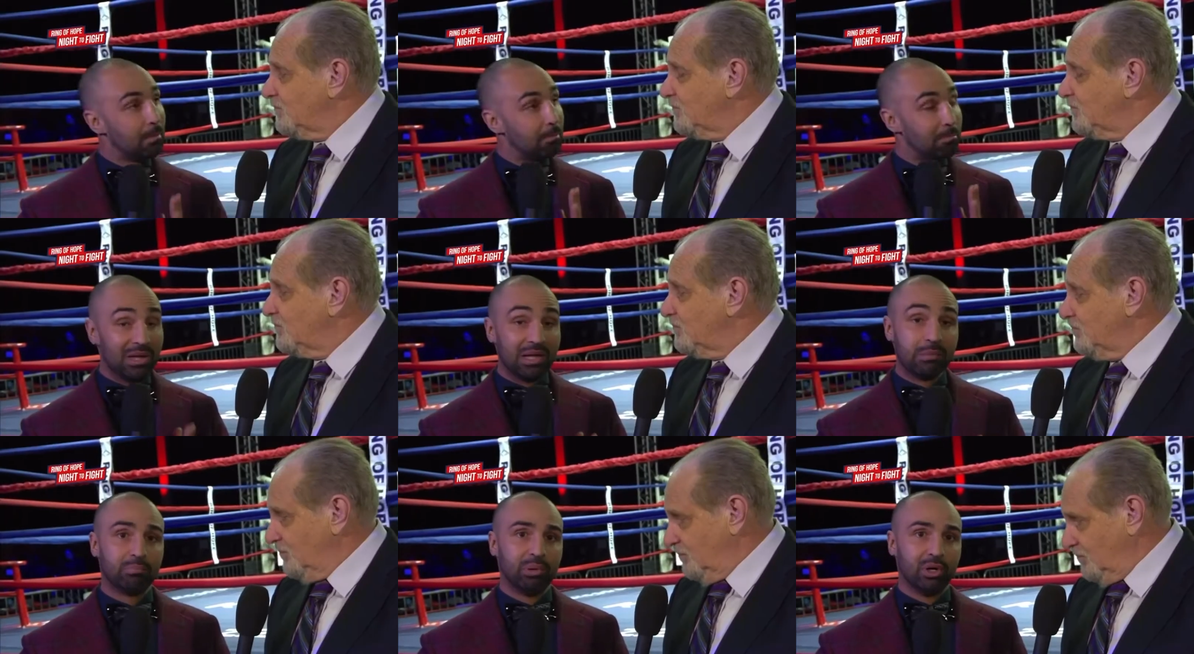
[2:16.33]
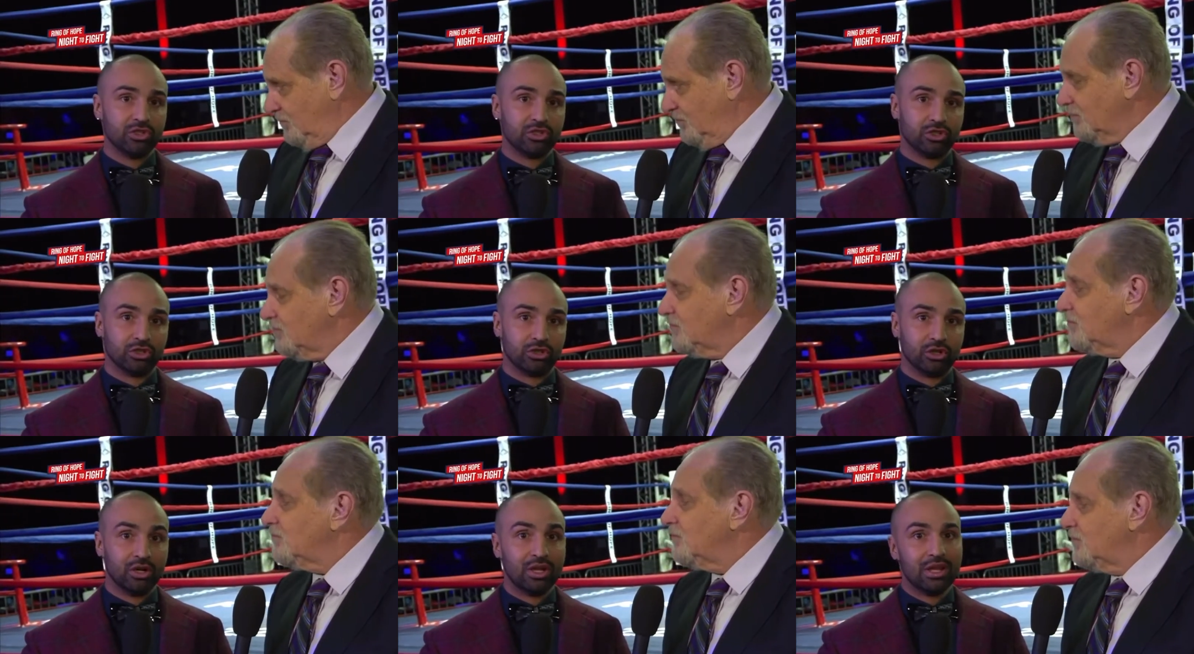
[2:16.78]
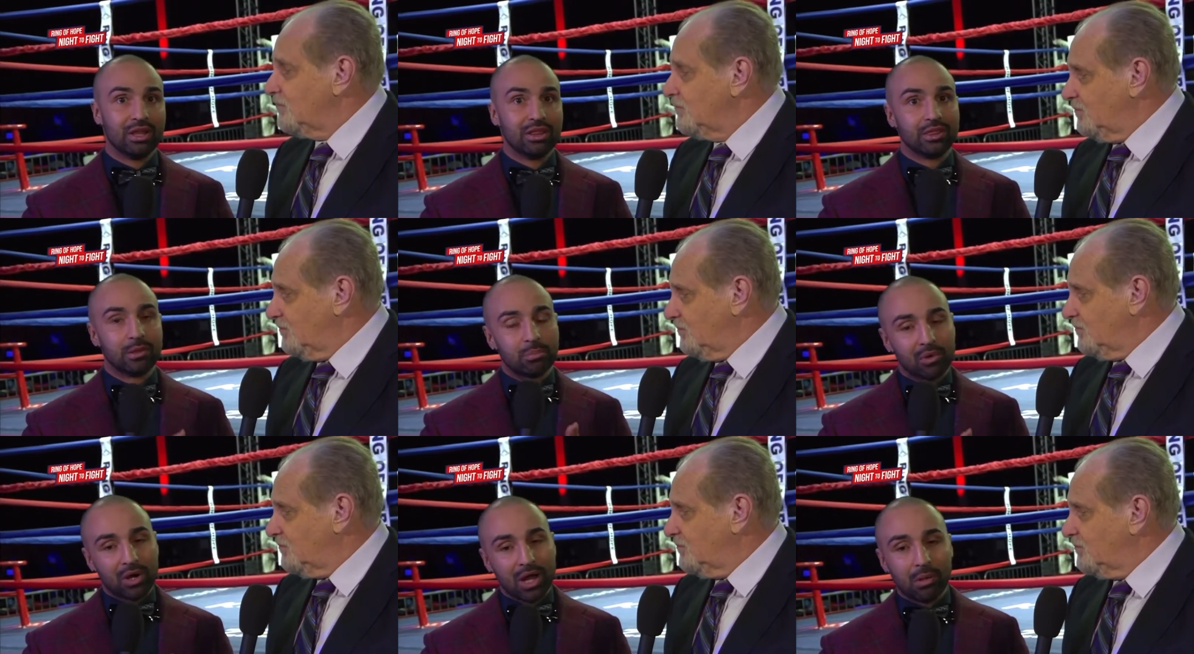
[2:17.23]
Speaker 1: big puncher. Mm -hmm.
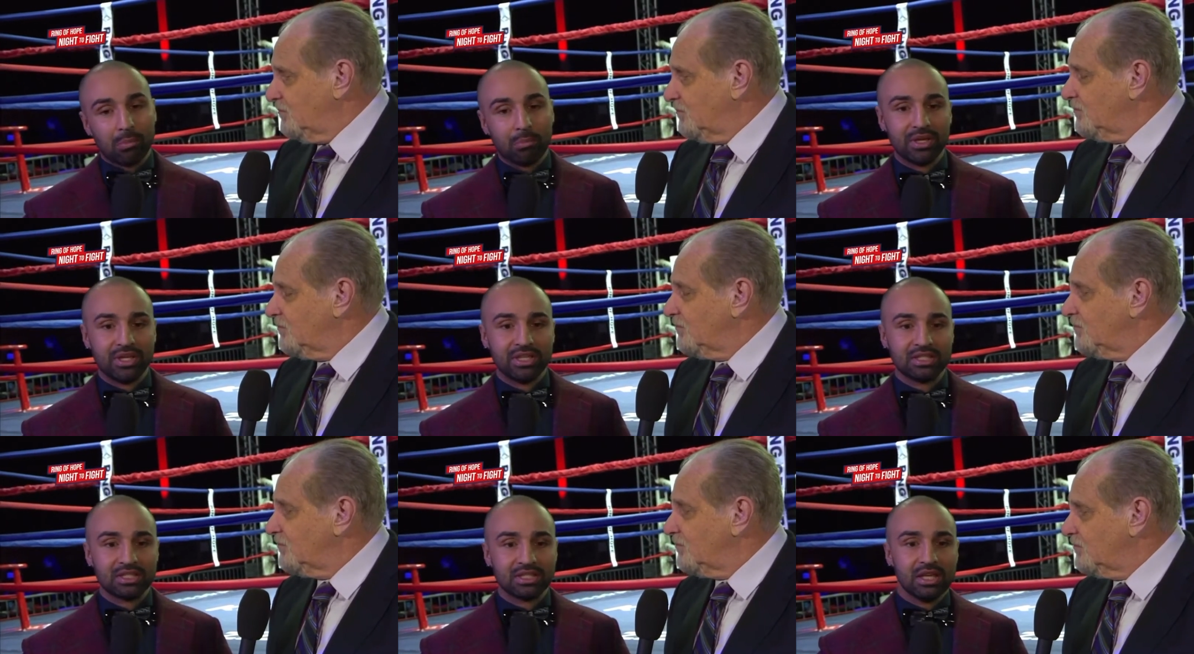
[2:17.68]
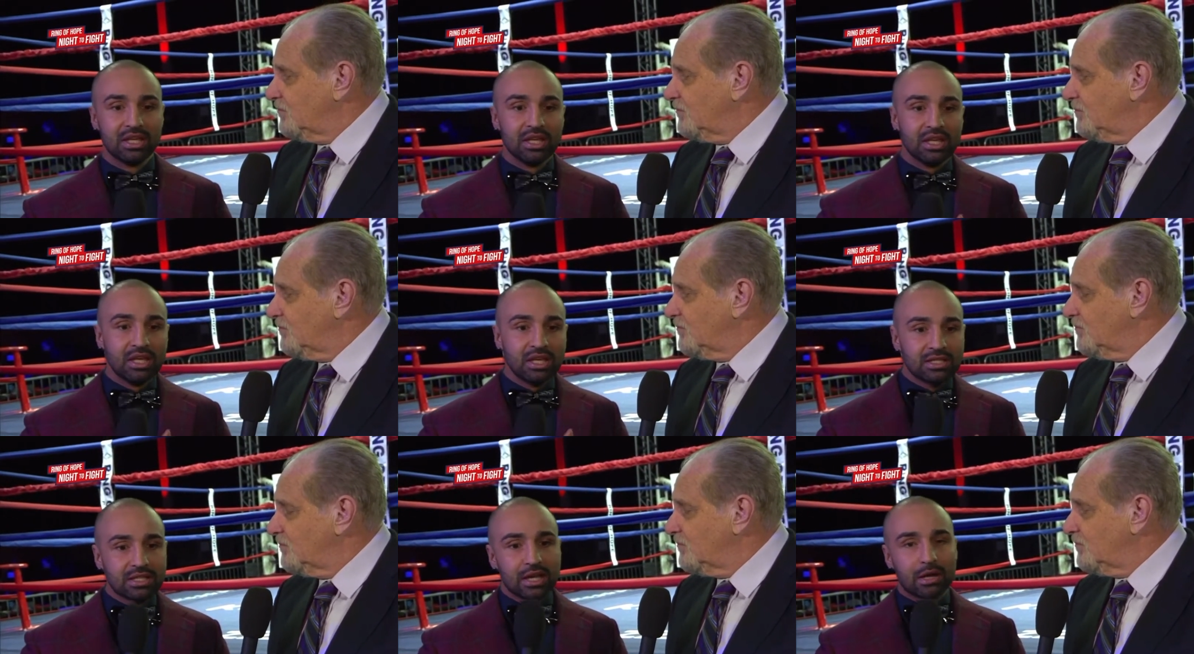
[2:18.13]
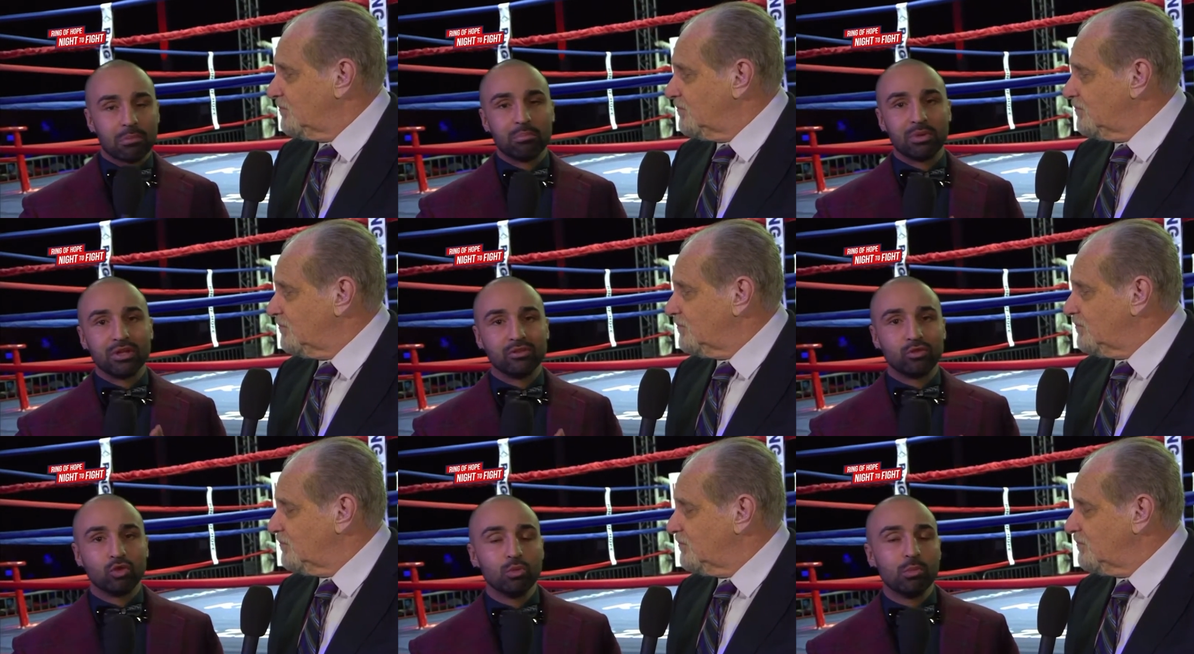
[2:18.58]
The problem is he's got a
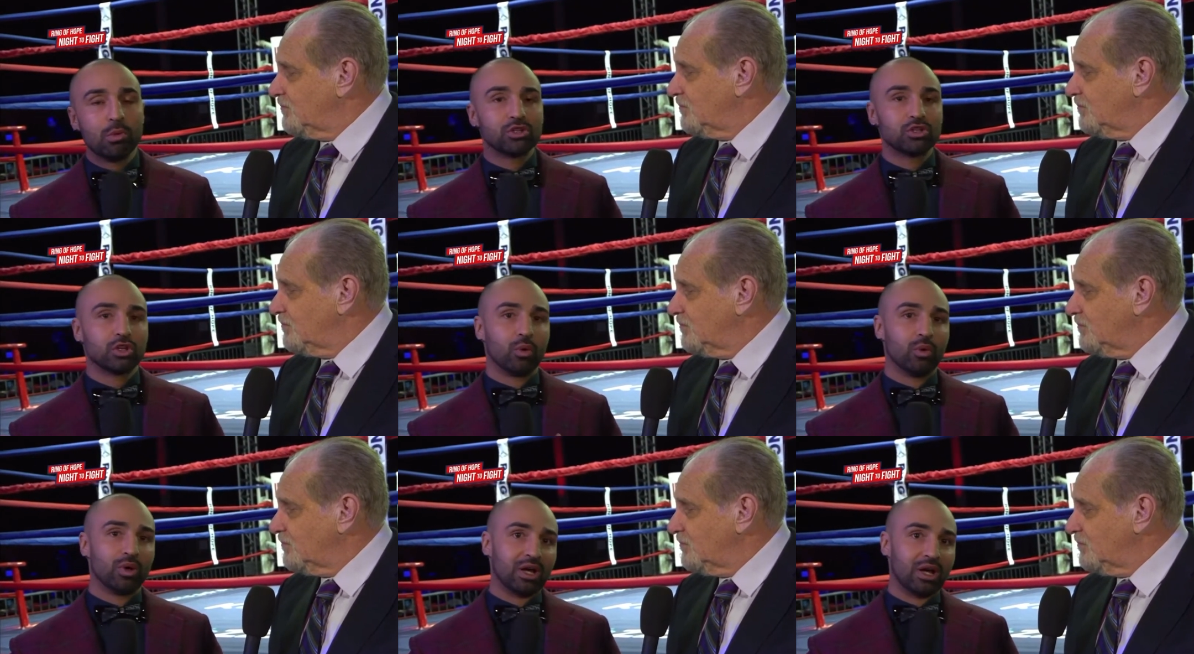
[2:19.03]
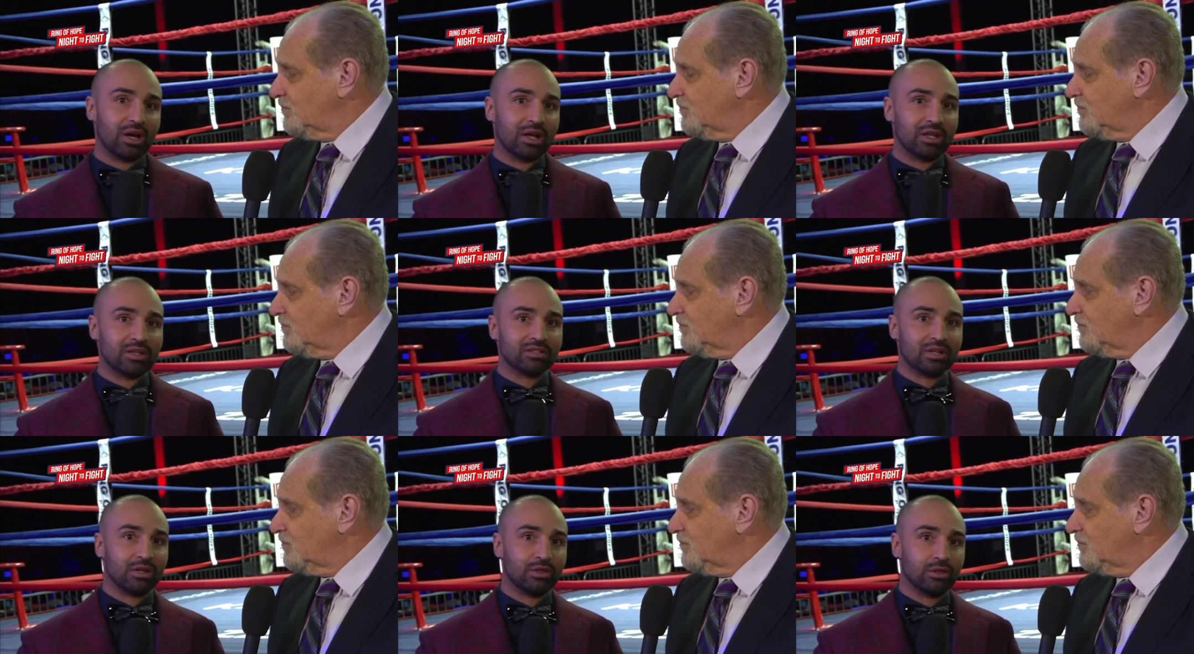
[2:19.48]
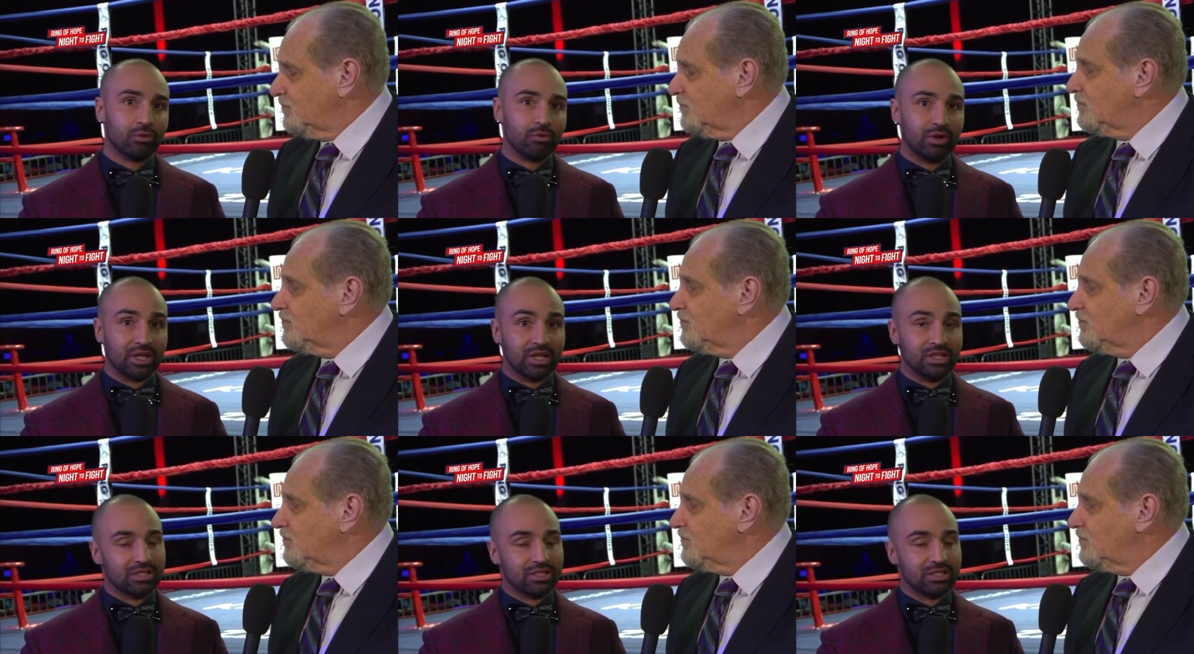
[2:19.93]
bit too much going on outside the ring.